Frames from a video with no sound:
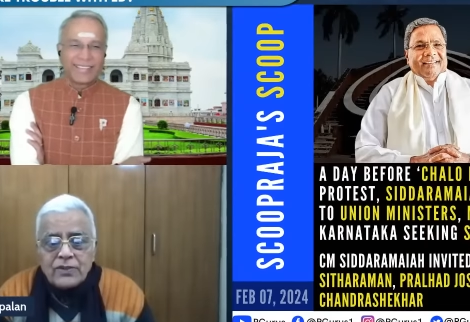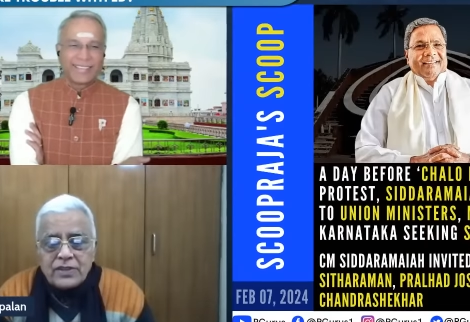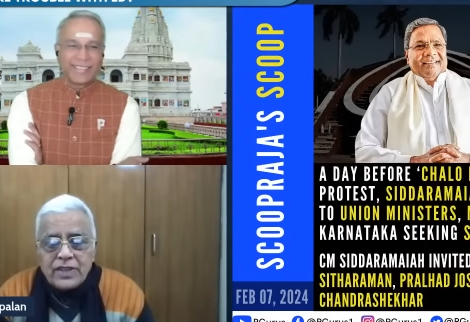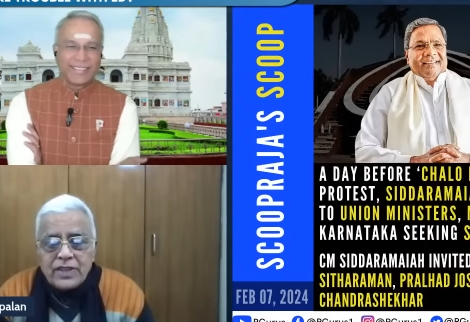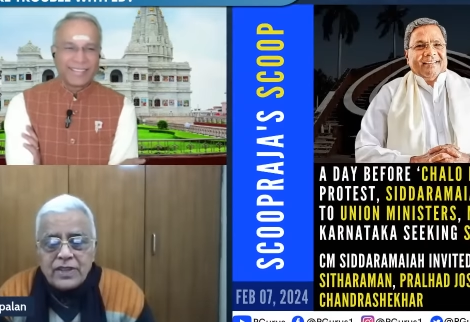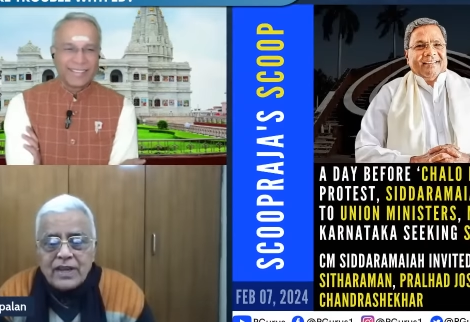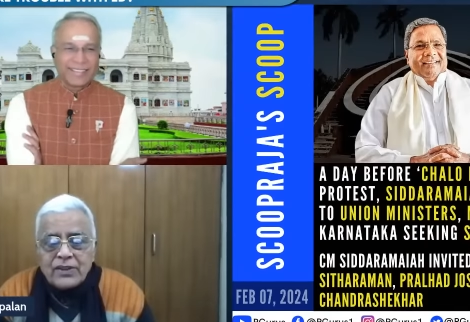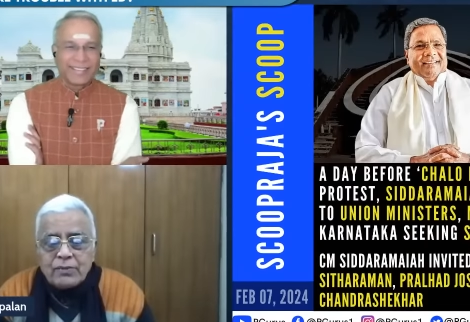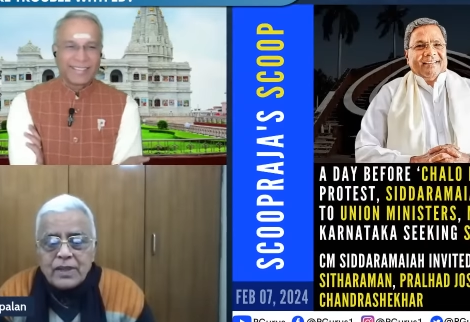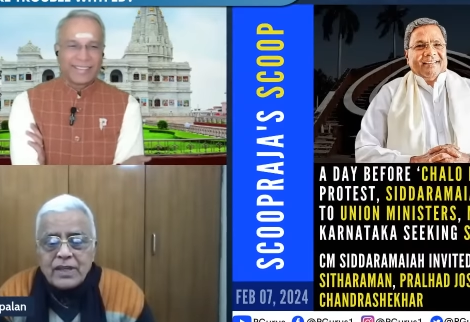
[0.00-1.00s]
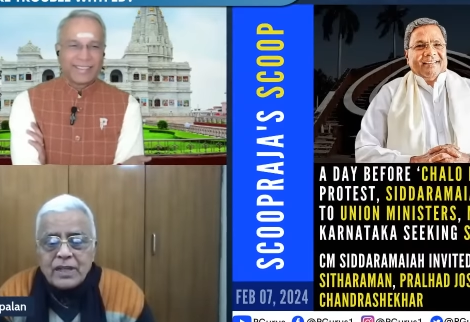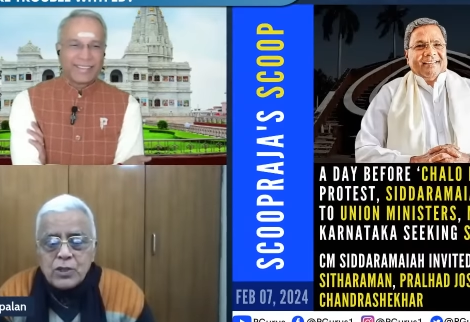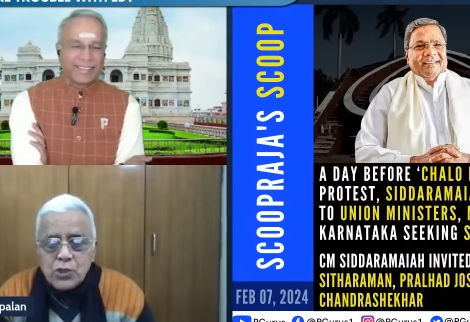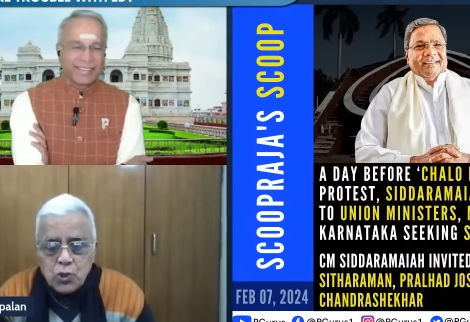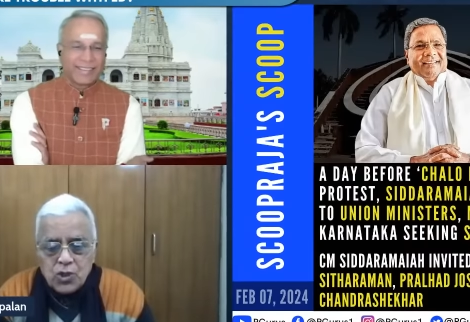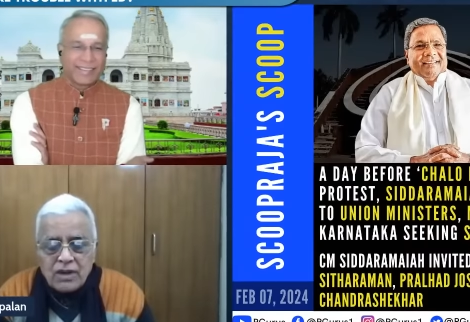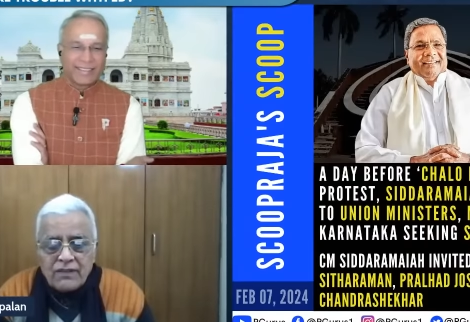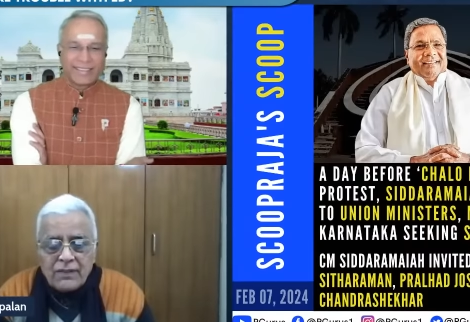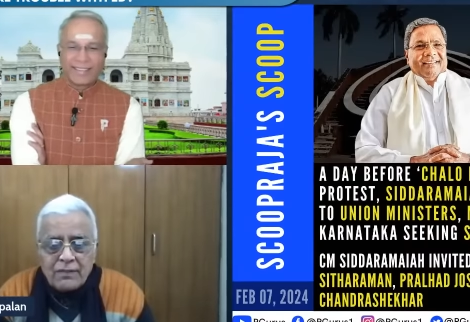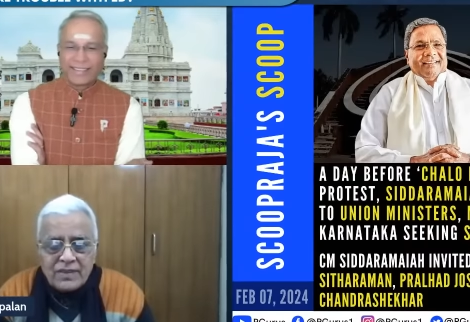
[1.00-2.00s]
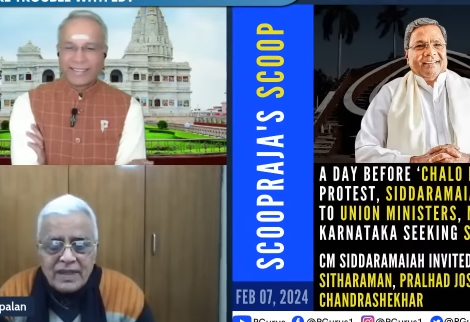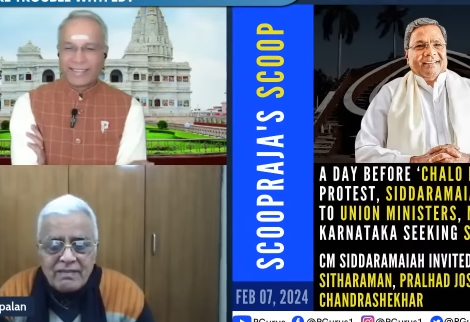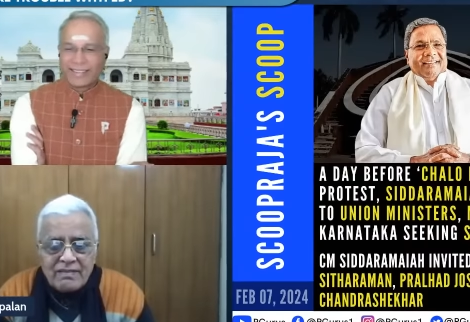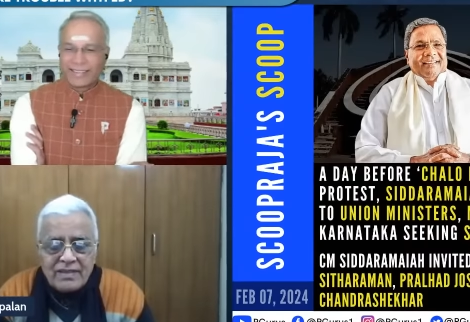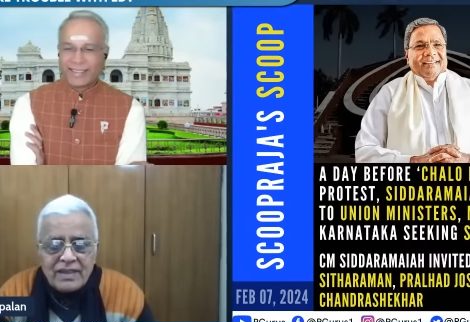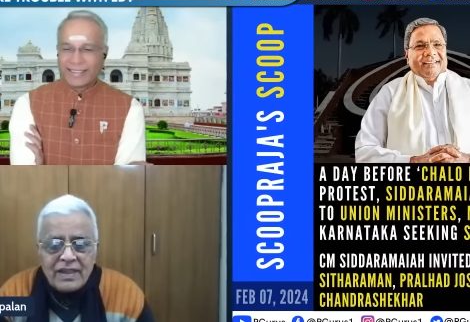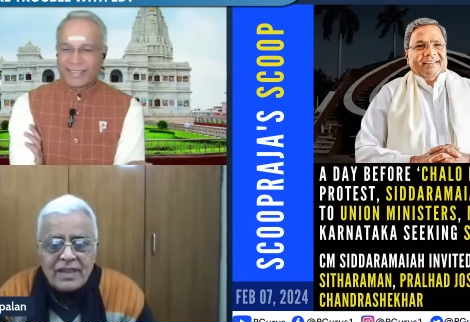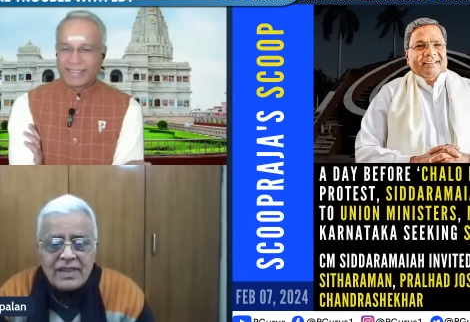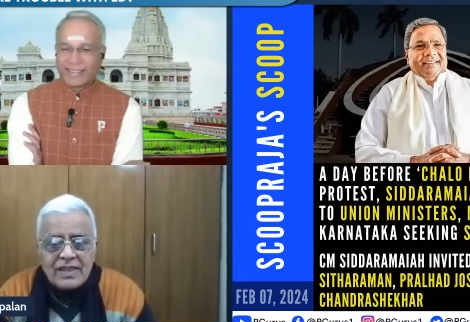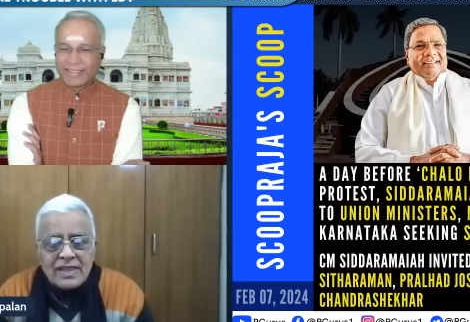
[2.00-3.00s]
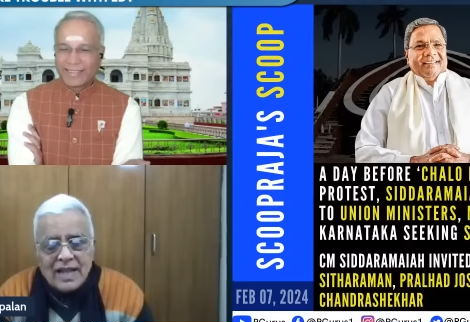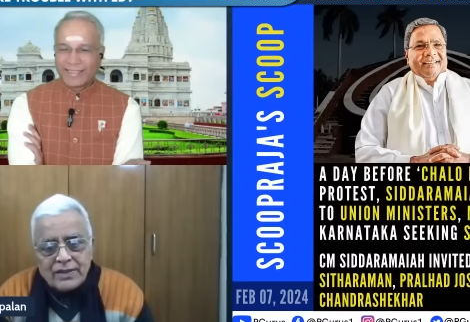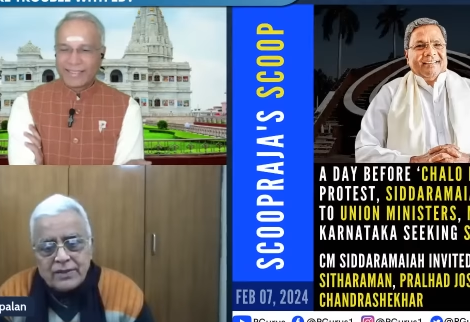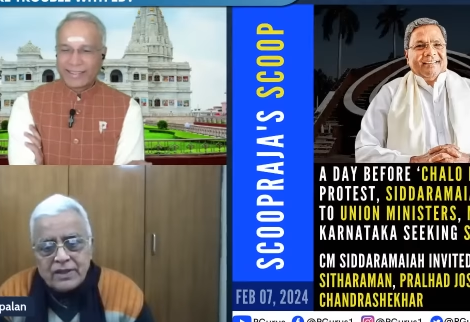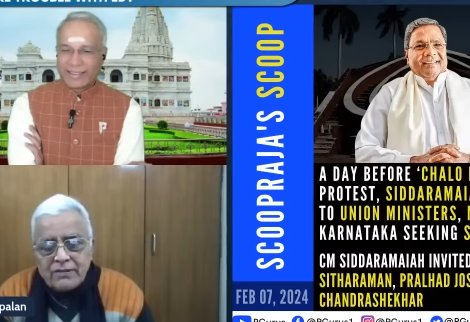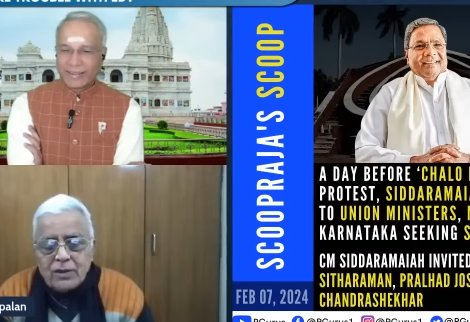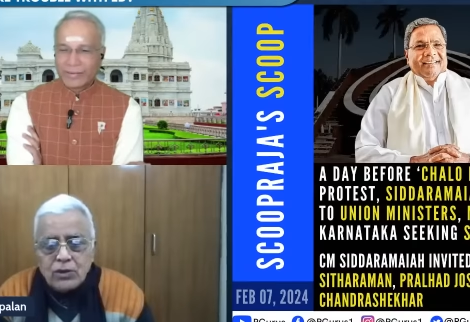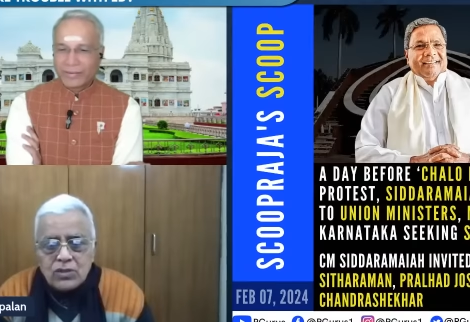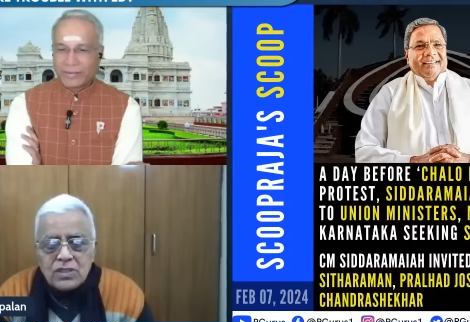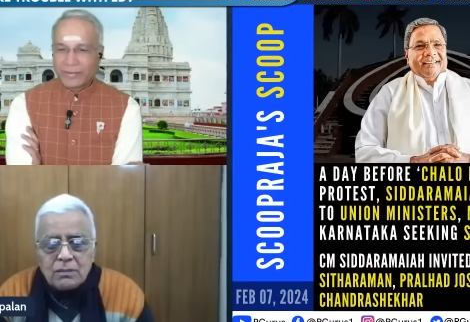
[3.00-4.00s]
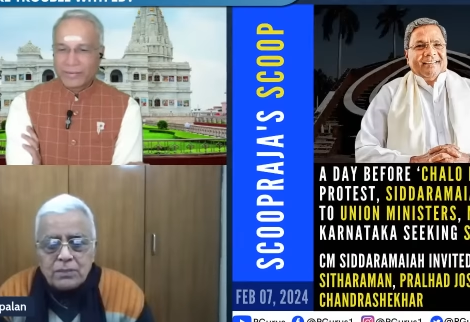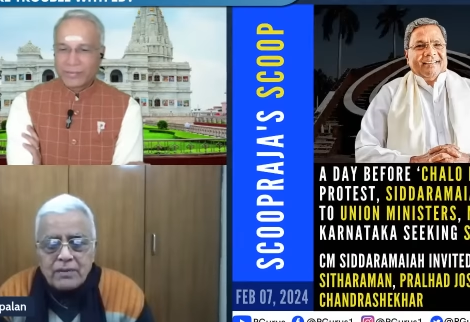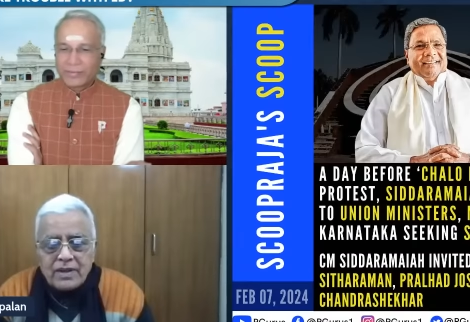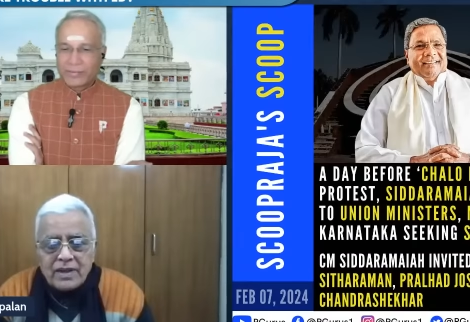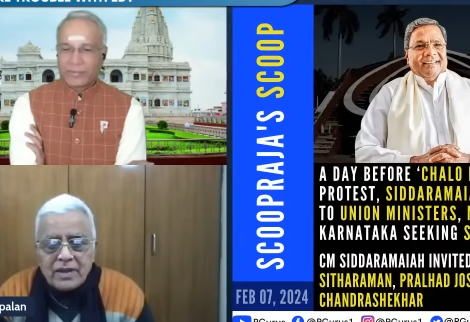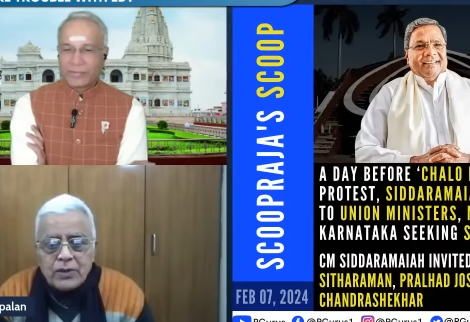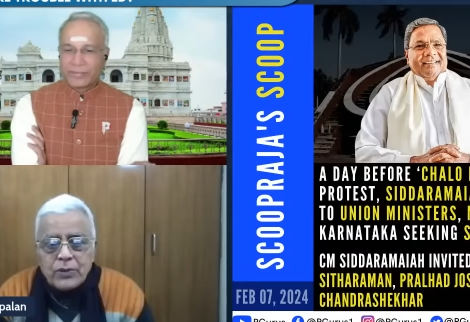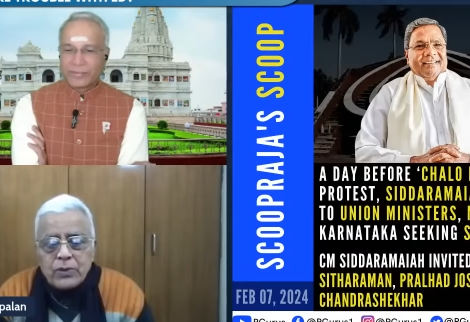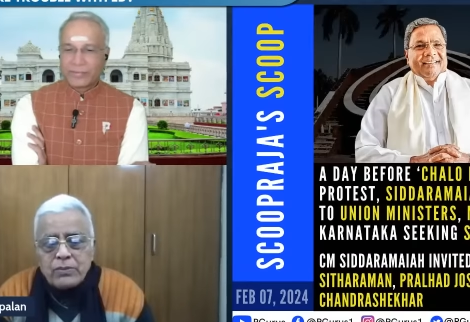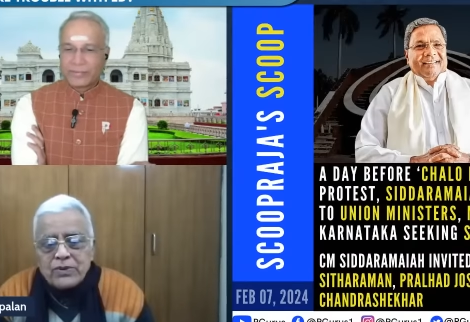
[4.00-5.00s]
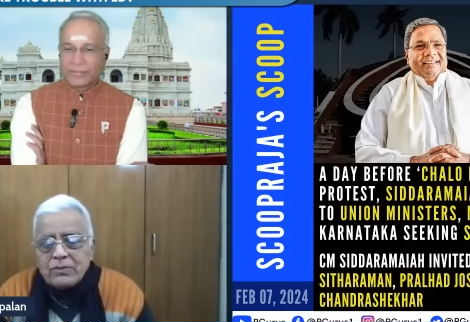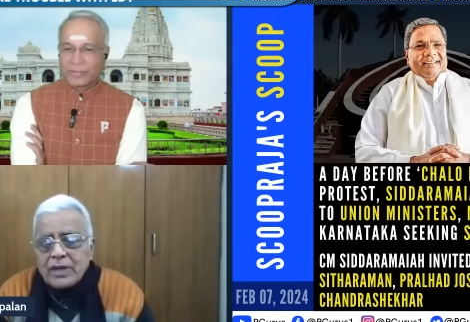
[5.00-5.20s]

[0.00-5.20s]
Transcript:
Speaker 1: Siddaramaiah is making a joke of himself and he will lose the power to Mr.